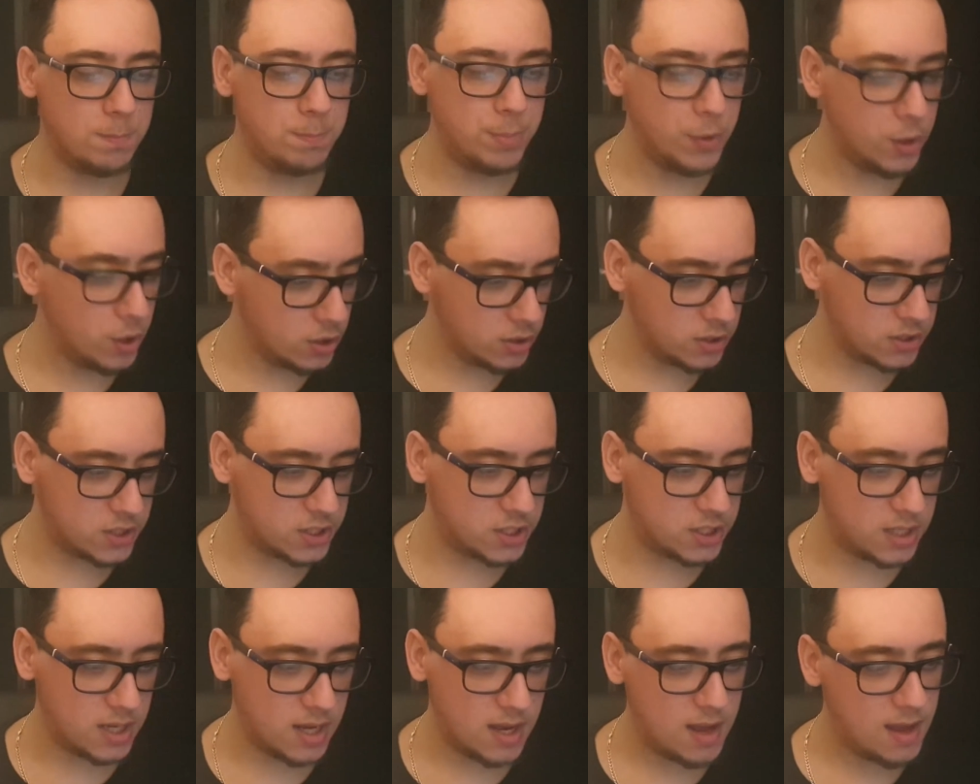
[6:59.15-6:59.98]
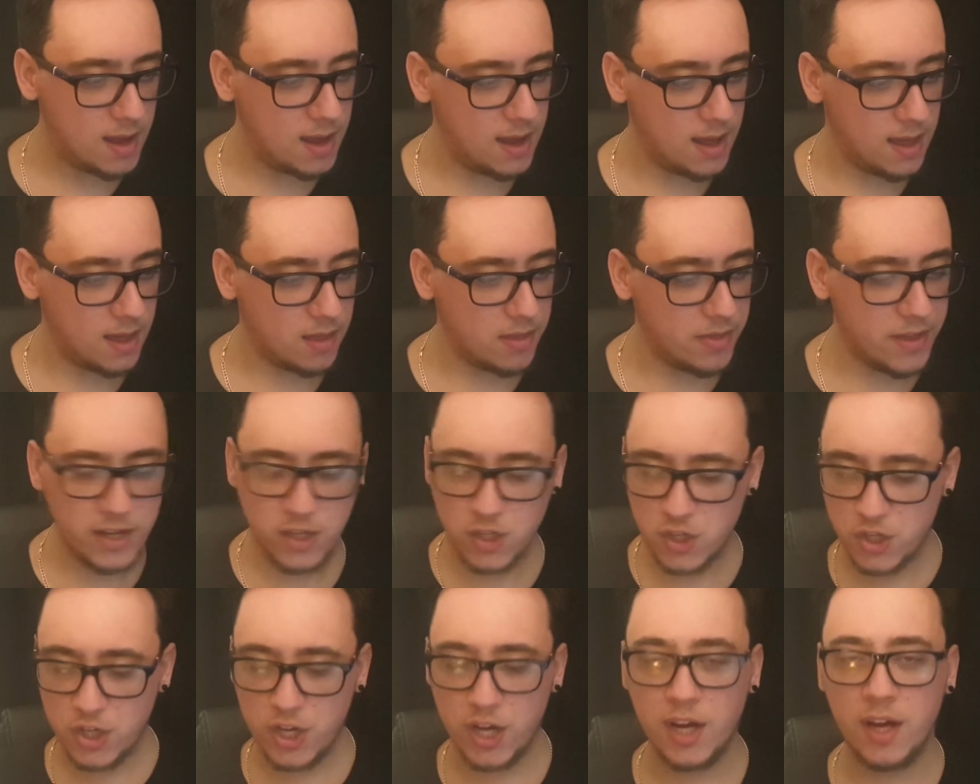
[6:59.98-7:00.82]
But
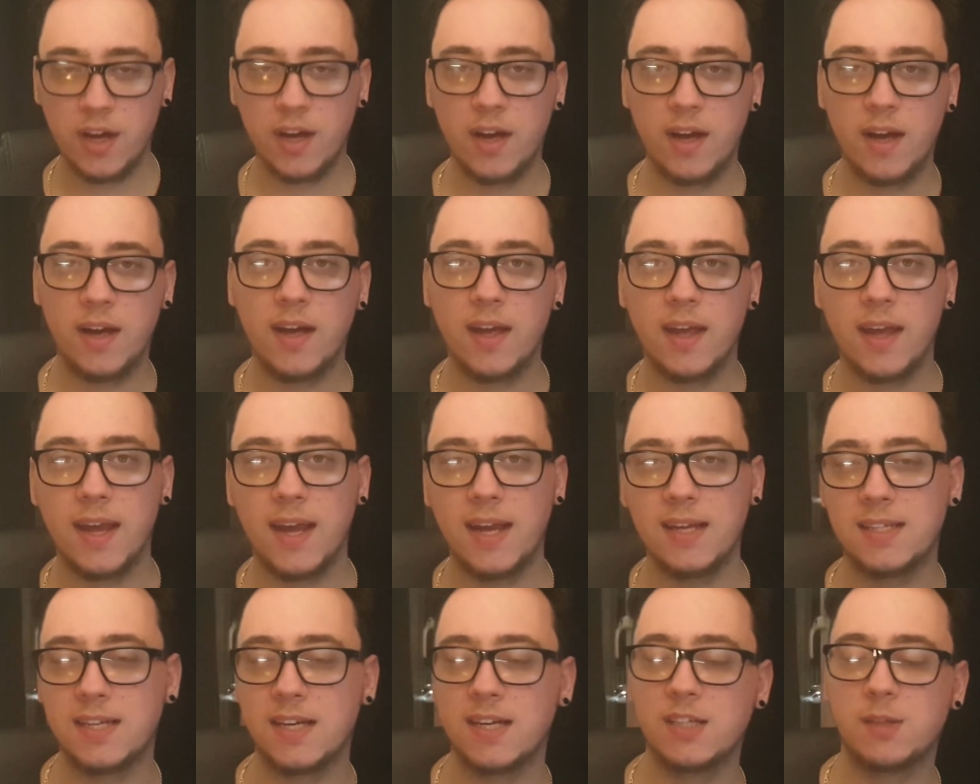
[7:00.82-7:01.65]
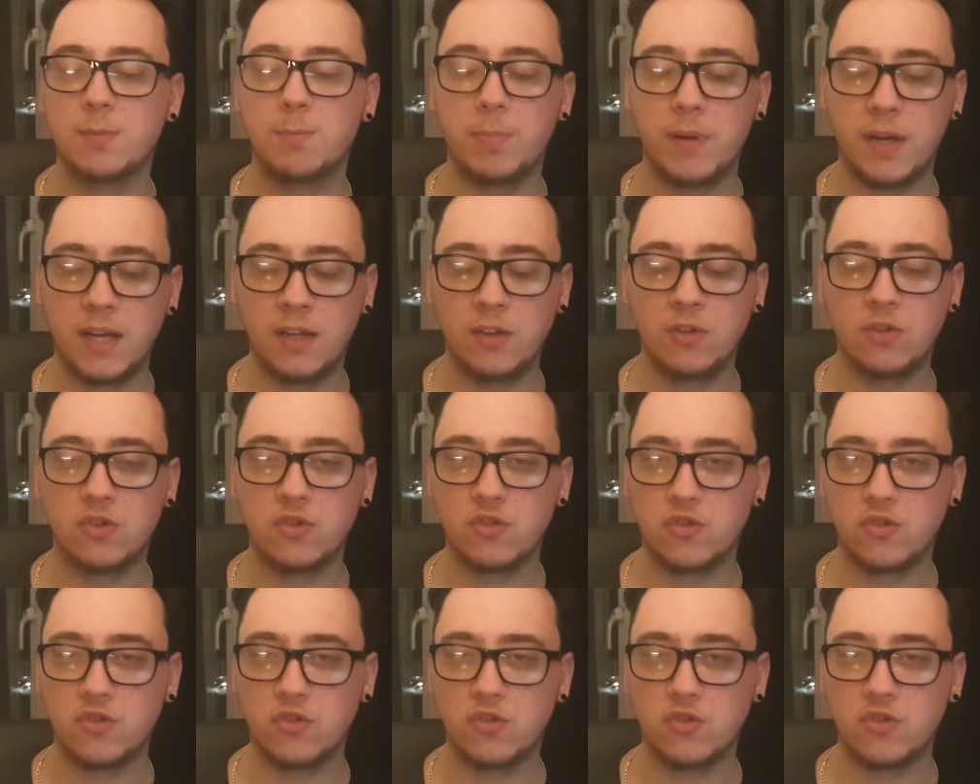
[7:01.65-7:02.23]
this year it has been